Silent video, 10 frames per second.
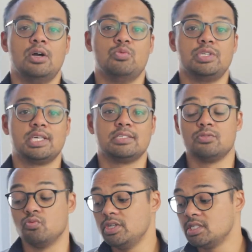which has the
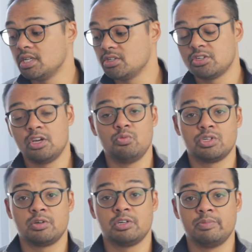research note,
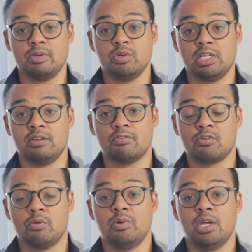which I'm going to be reading
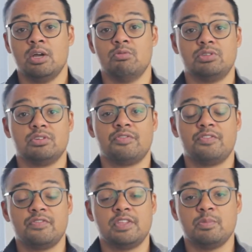from, which is
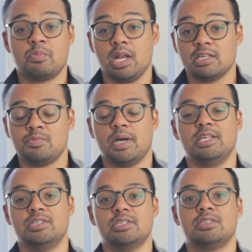50 plus
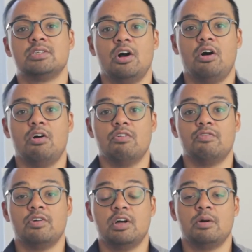pages of
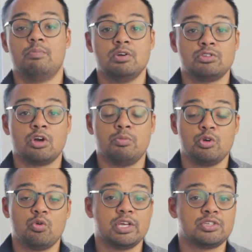most common
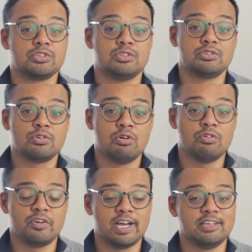questions, core
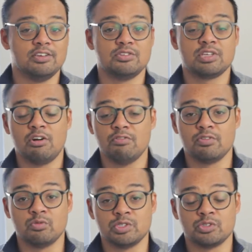values,
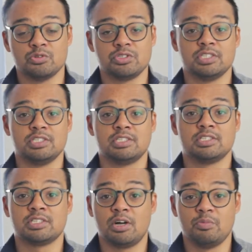helpful resources,
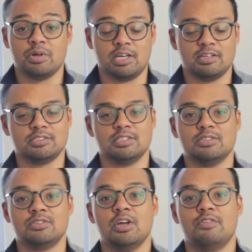sample
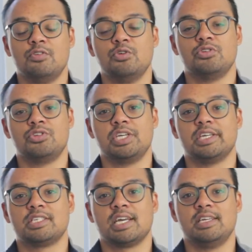answers for your
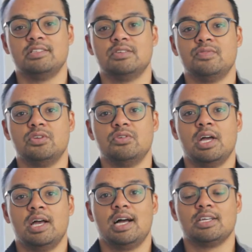GSK interview,
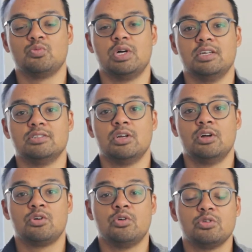as well as
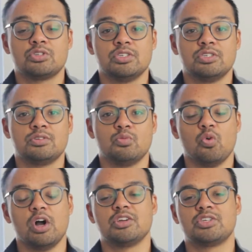courses,
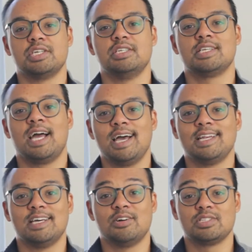worksheets,
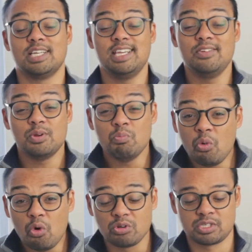handouts, and even
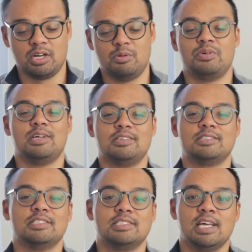more sample
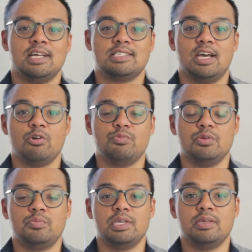answers to help
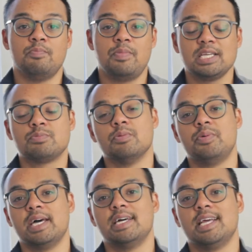you be best
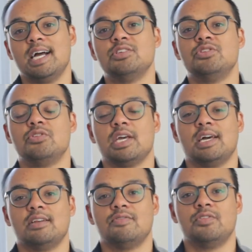prepared as you
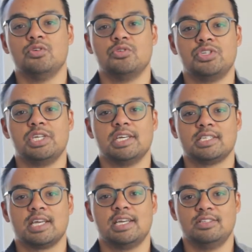can for your
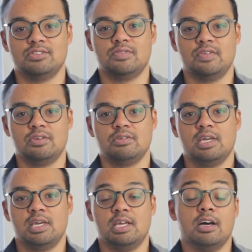GSK interview.
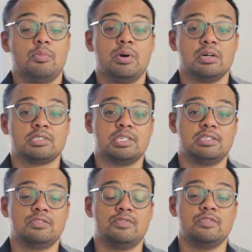In our Pass the
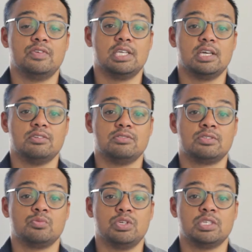Interview
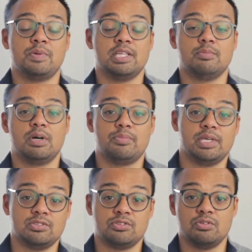videos, we split them up
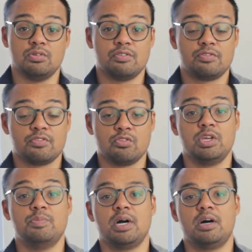into
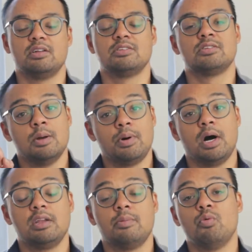three parts.
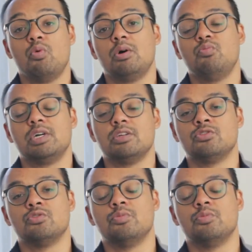Part number one, we're going to talk